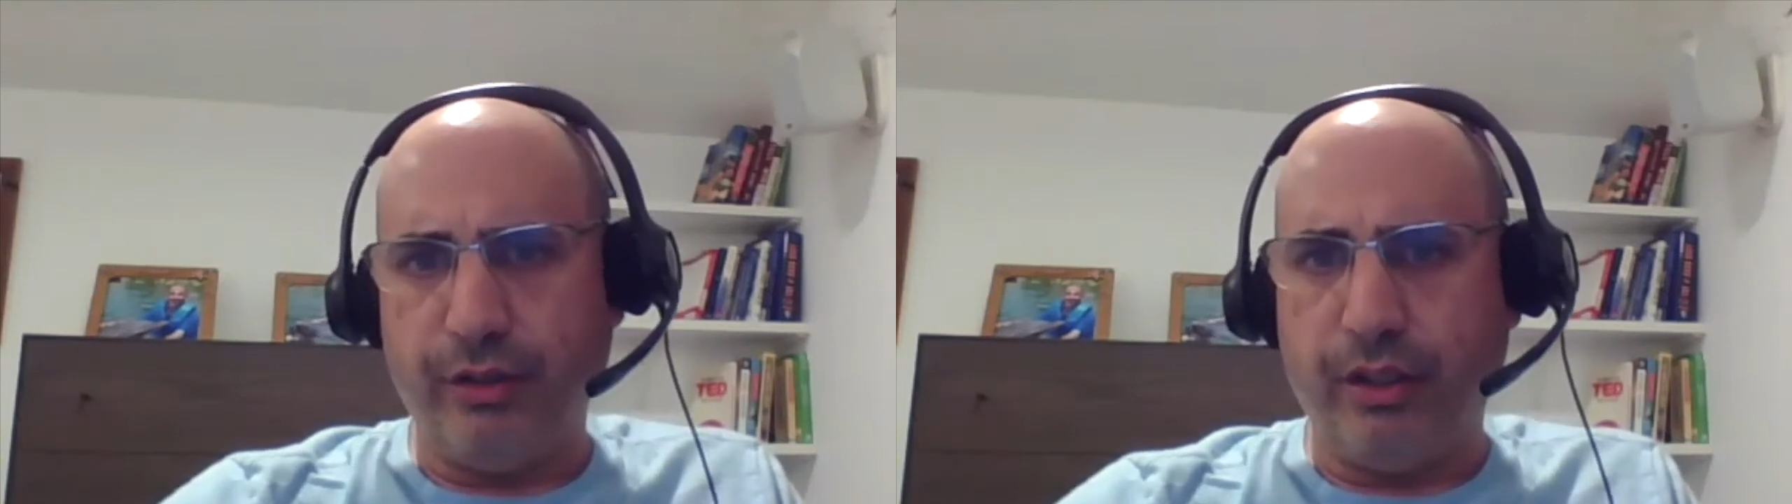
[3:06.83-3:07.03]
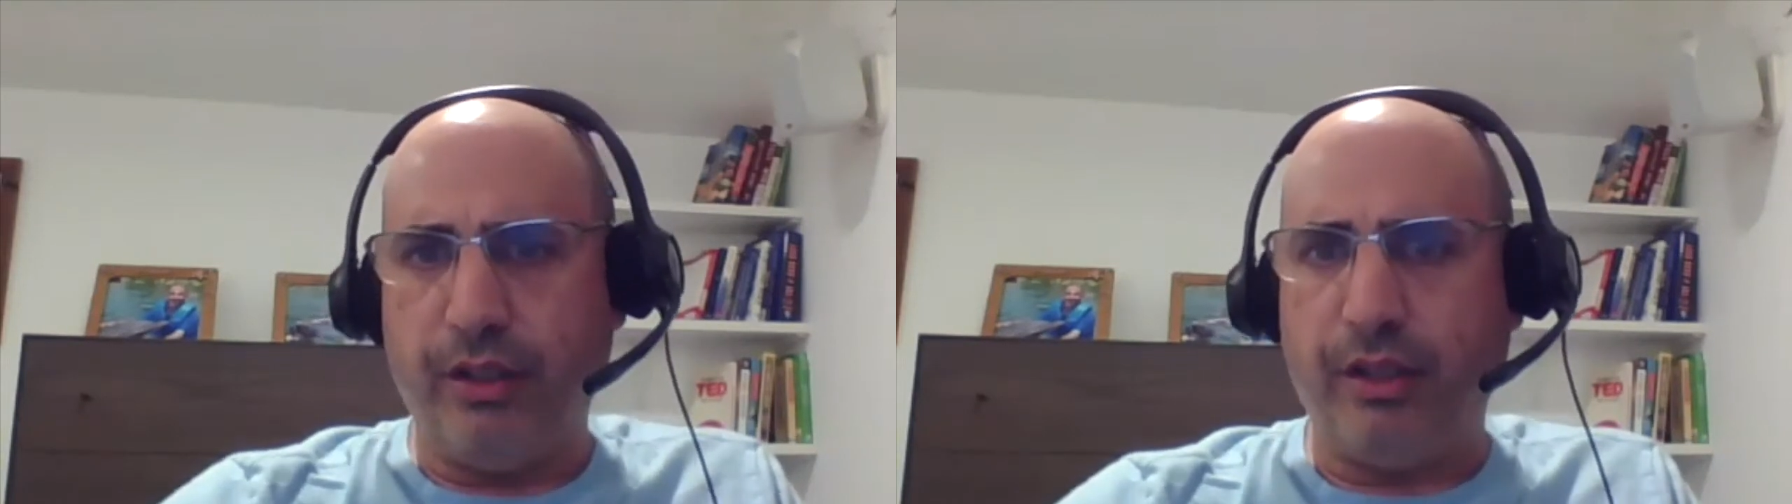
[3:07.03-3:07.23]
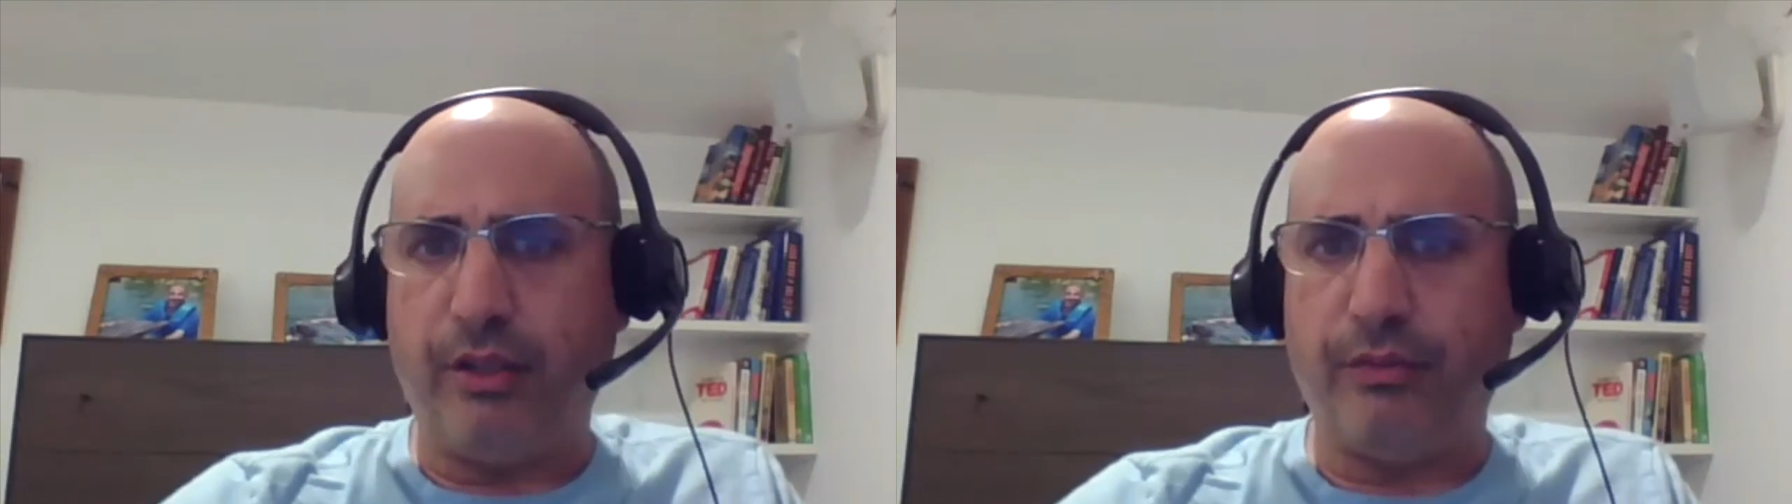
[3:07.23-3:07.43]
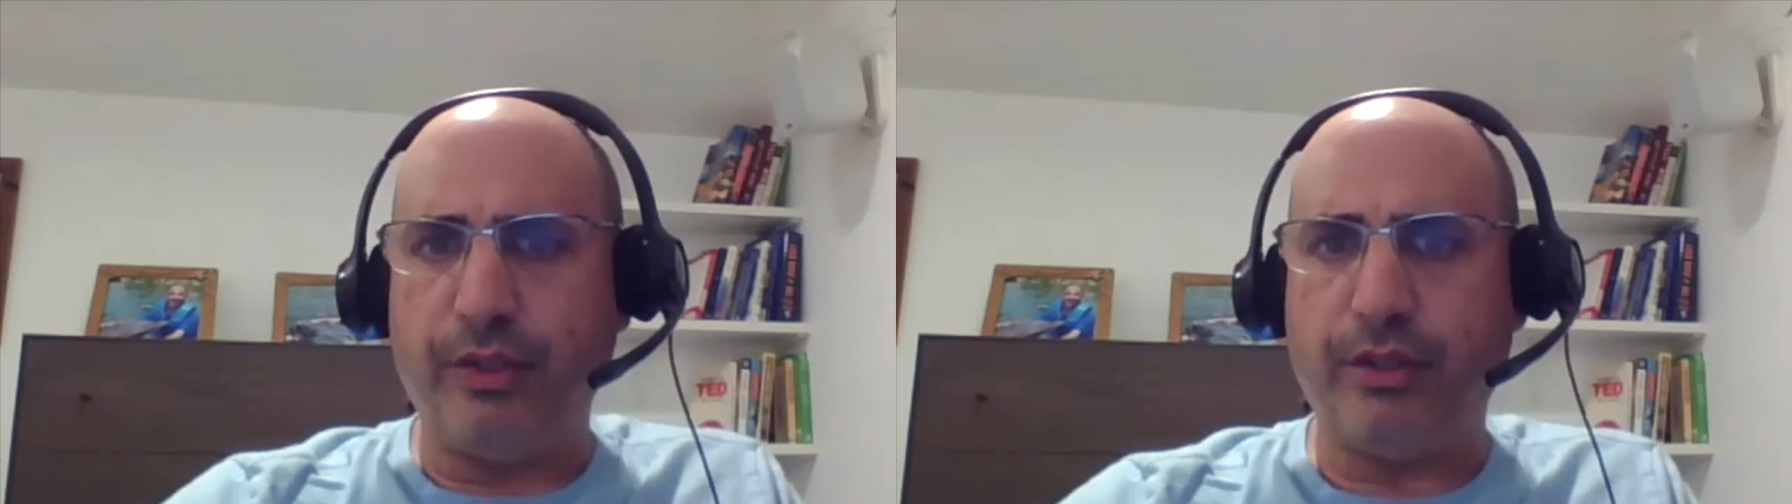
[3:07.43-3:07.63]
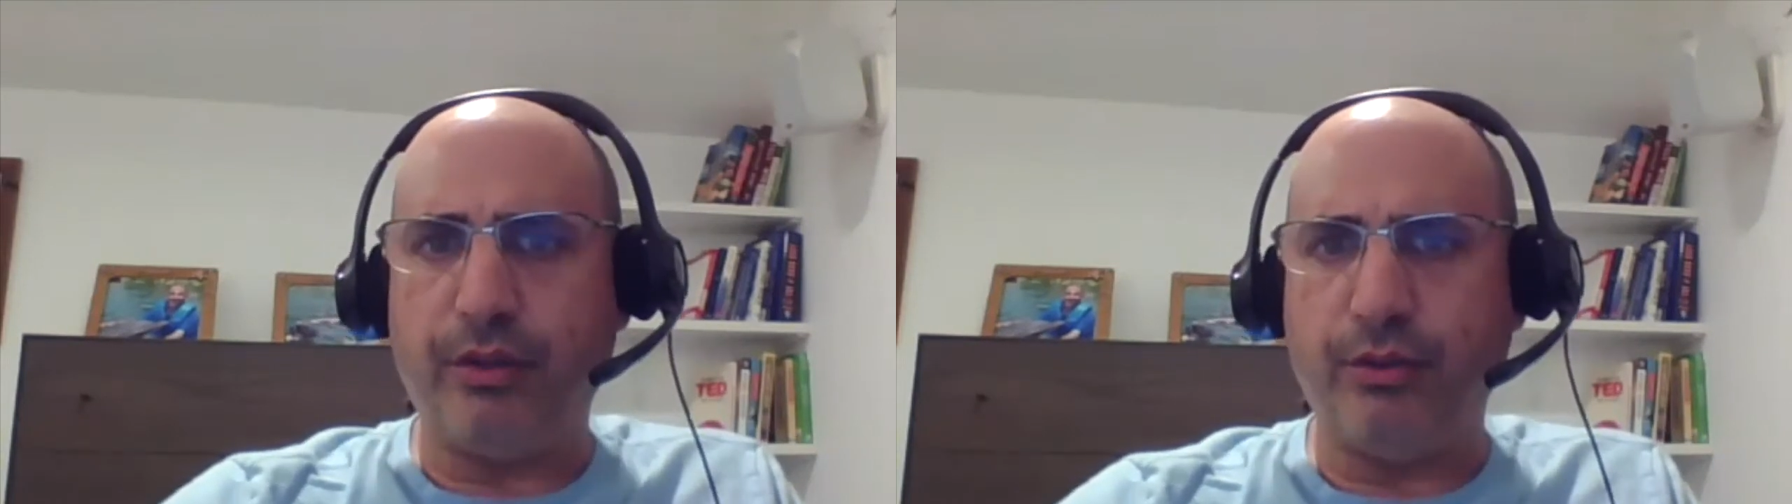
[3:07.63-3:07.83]
and
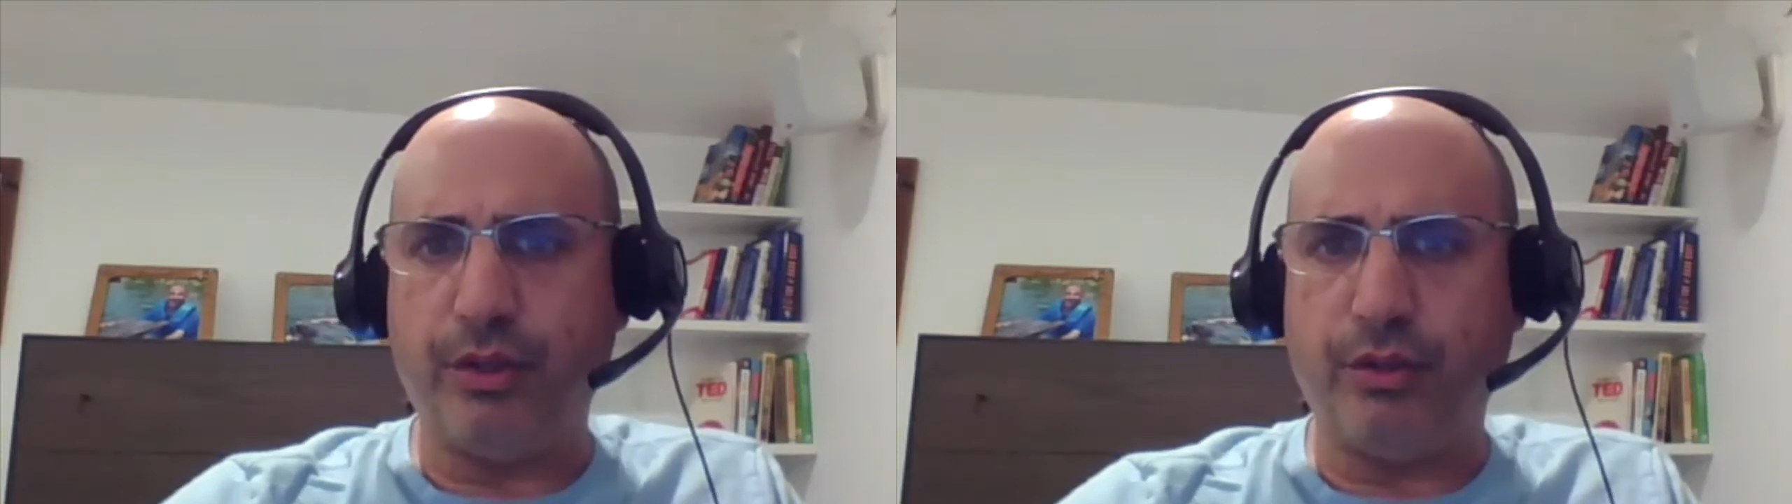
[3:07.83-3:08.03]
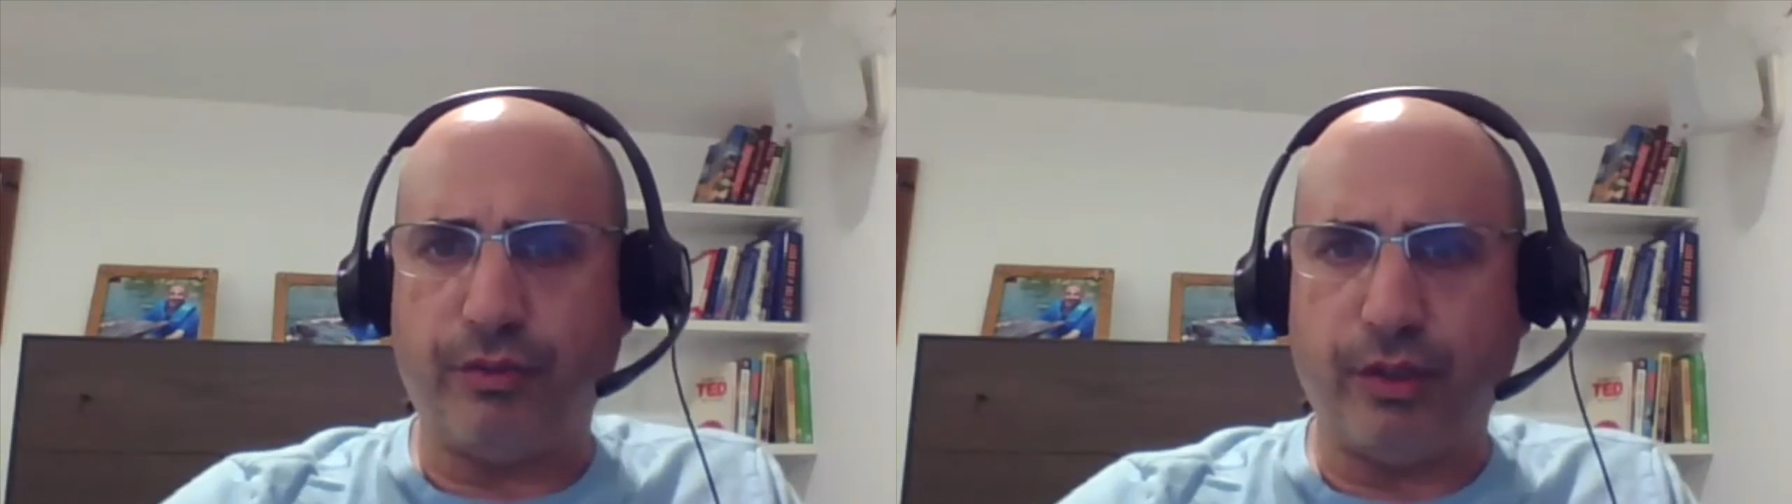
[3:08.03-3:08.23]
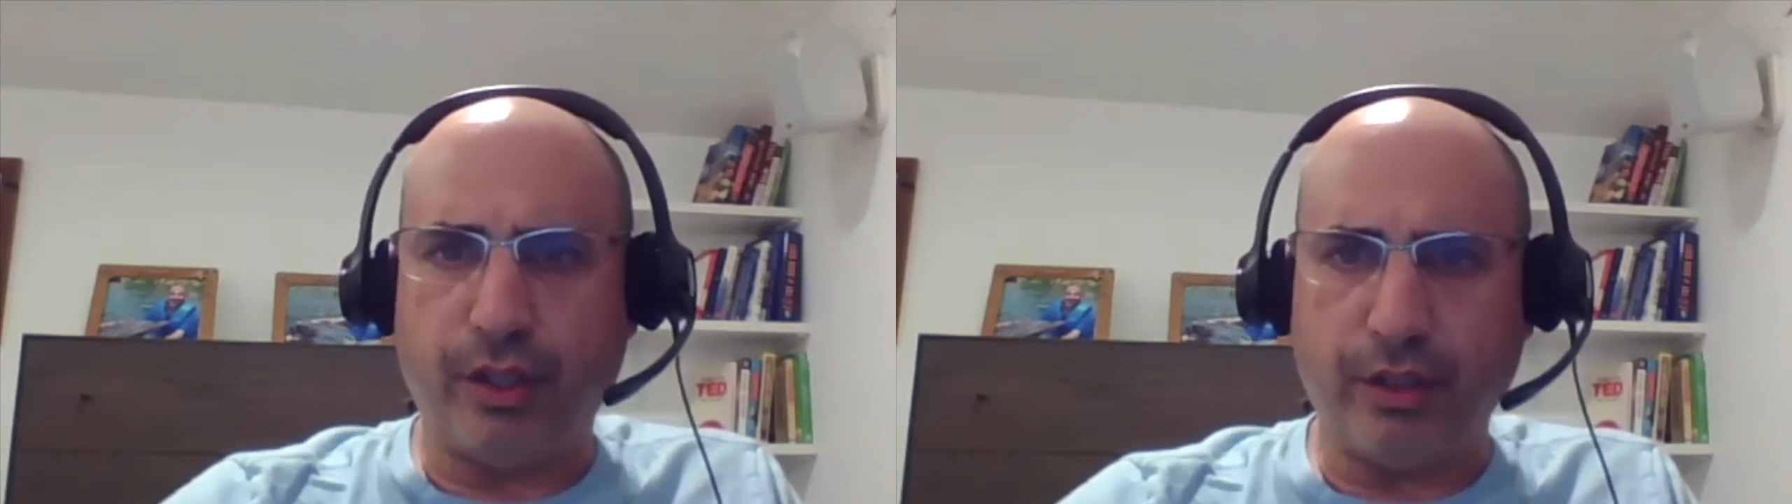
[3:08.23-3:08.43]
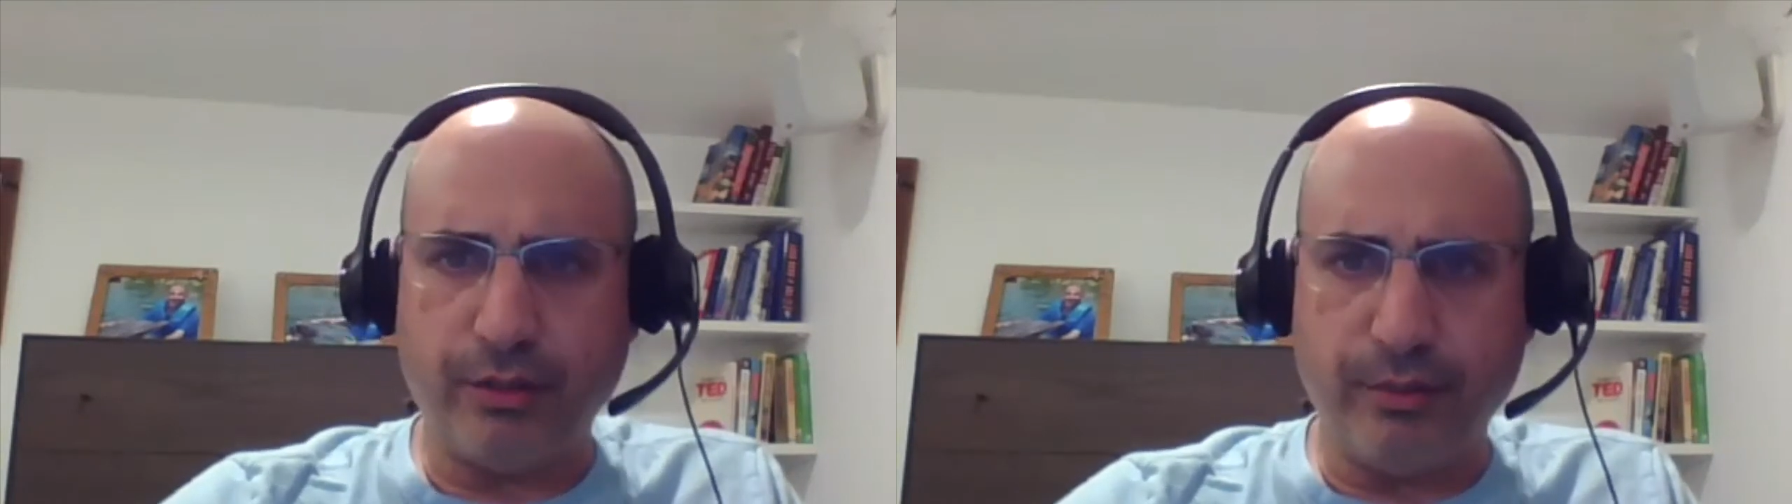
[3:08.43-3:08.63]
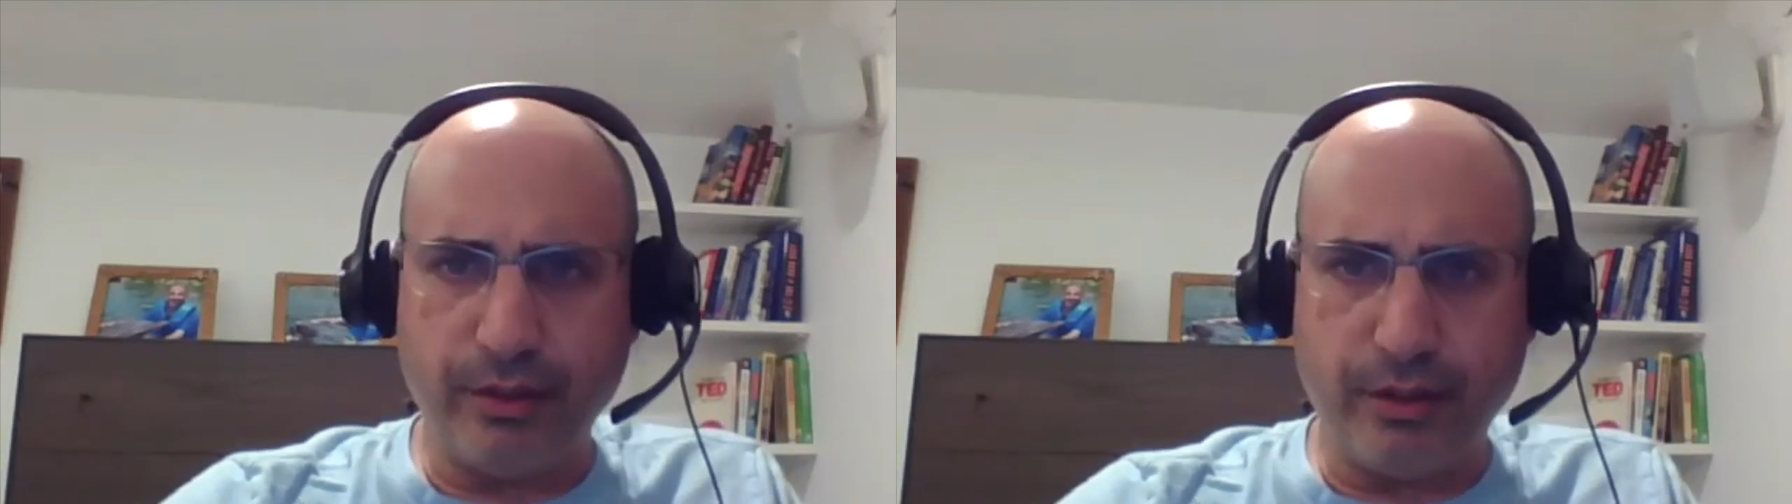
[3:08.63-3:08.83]
increase the usage of our
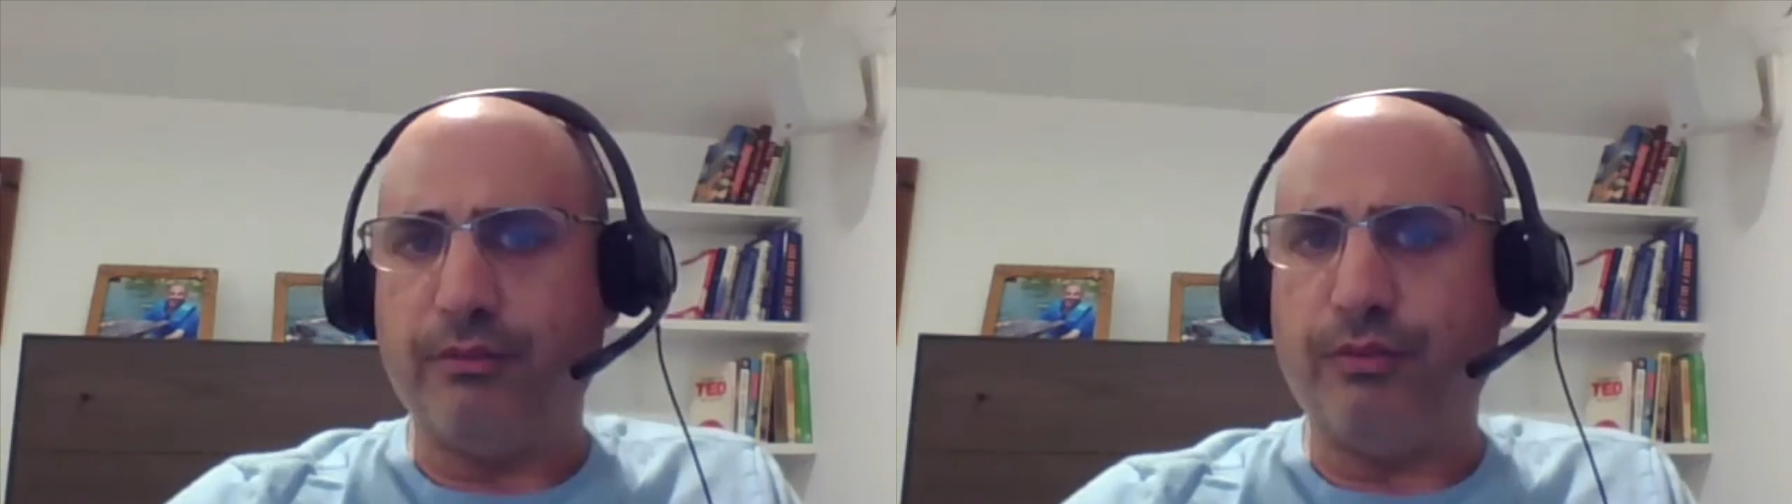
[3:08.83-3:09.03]
customers.